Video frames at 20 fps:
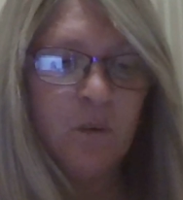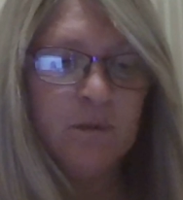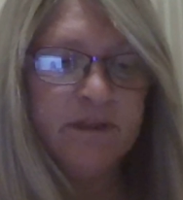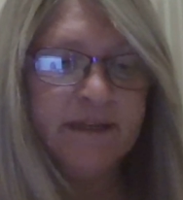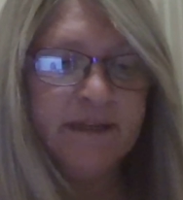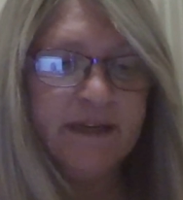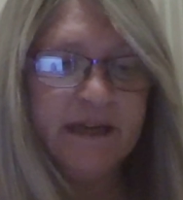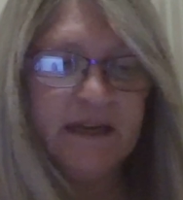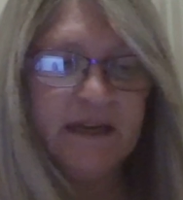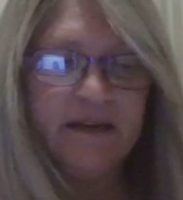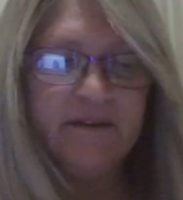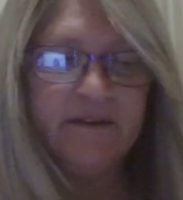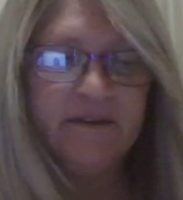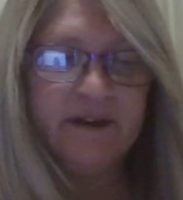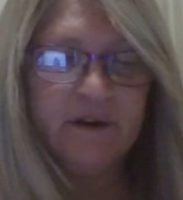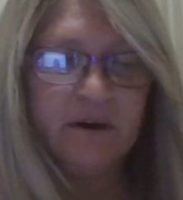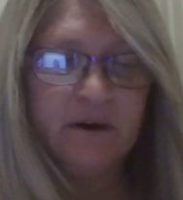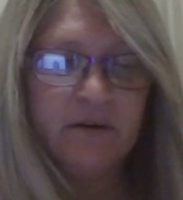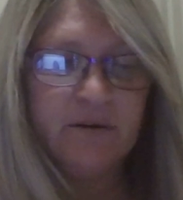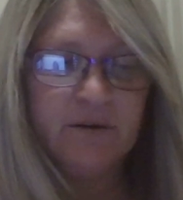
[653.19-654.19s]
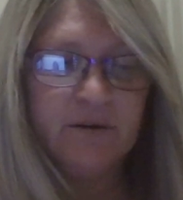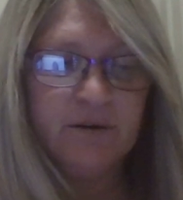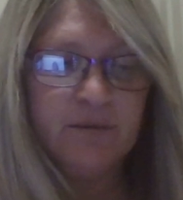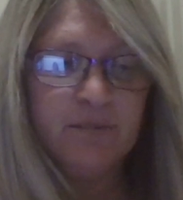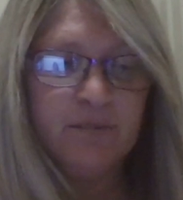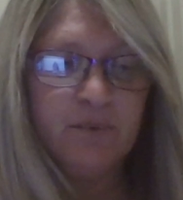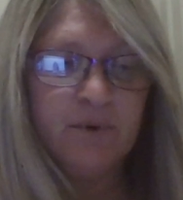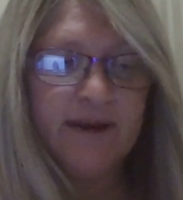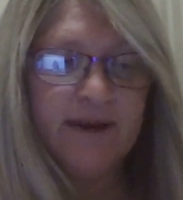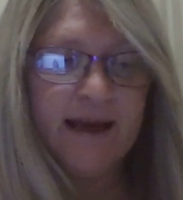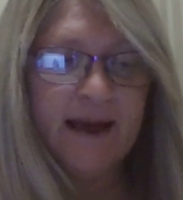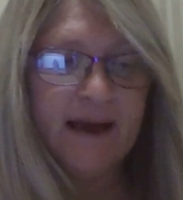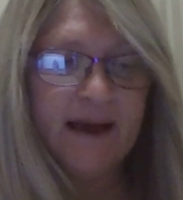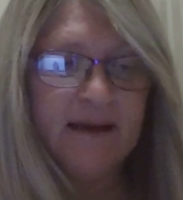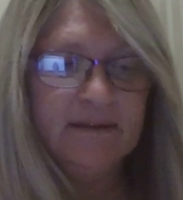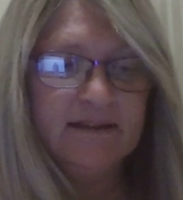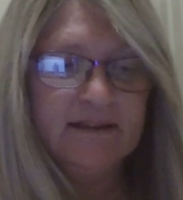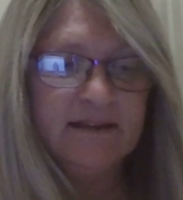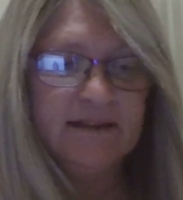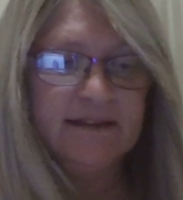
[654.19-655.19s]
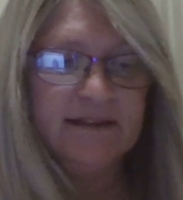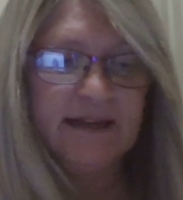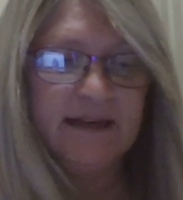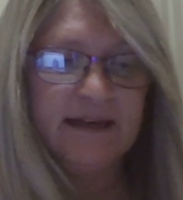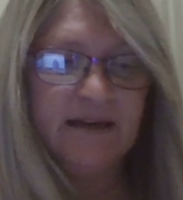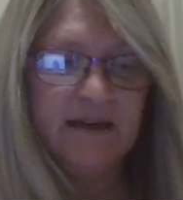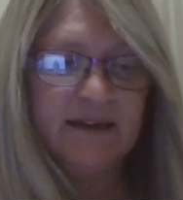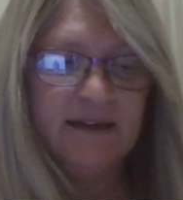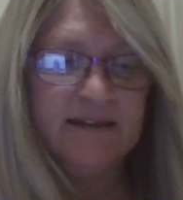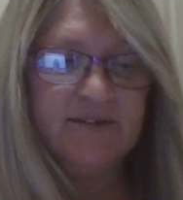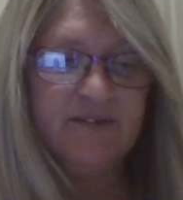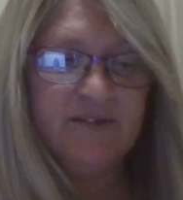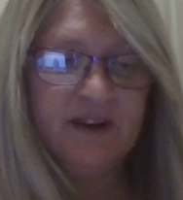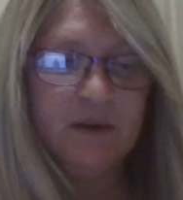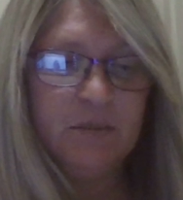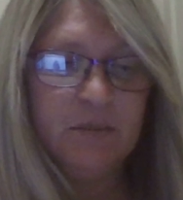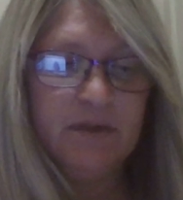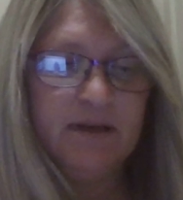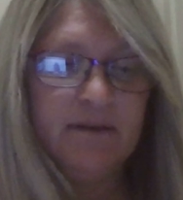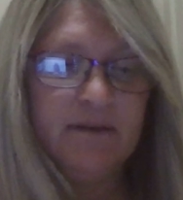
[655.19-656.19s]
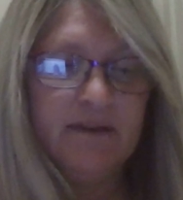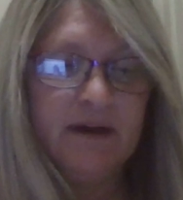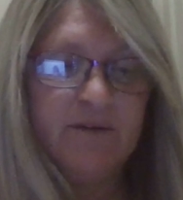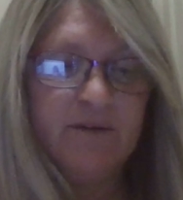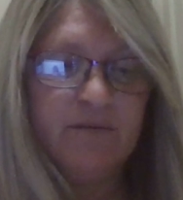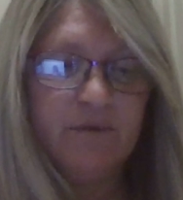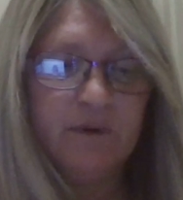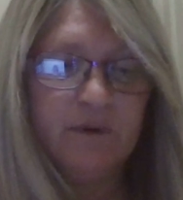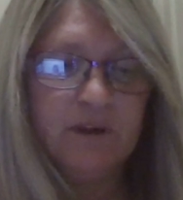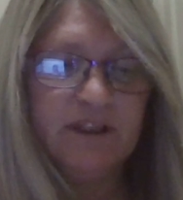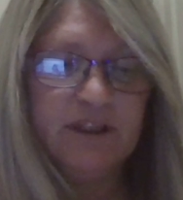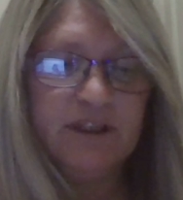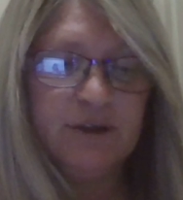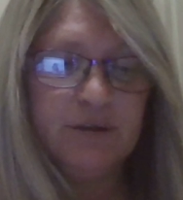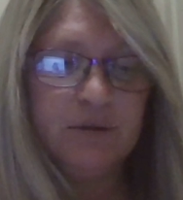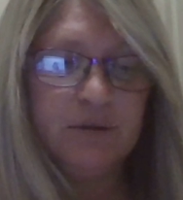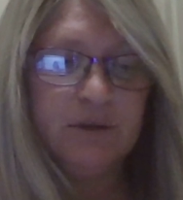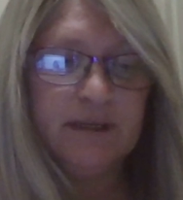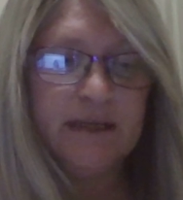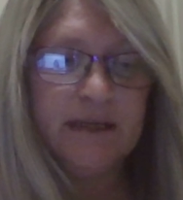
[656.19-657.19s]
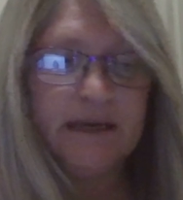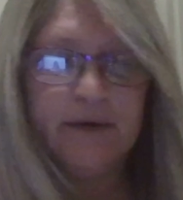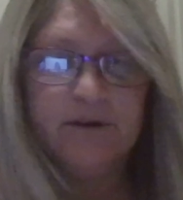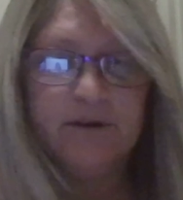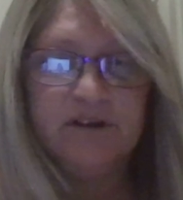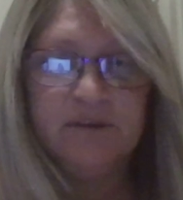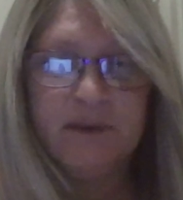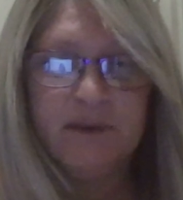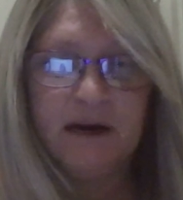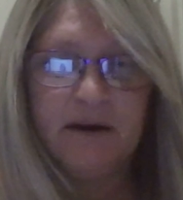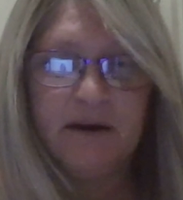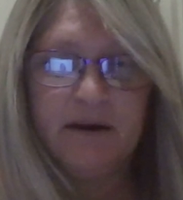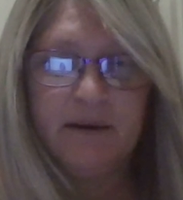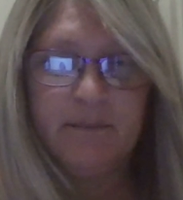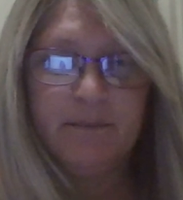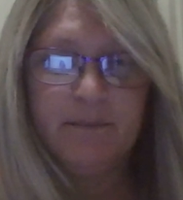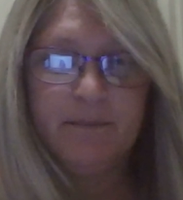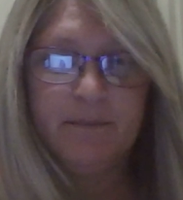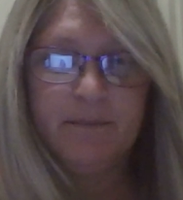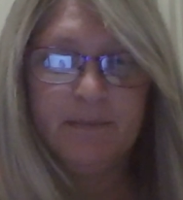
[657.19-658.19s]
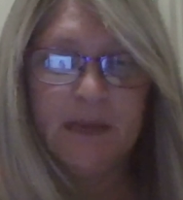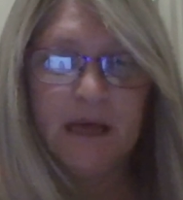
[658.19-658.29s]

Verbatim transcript: Only need that our little boy has is a nice family that really truly cares about him.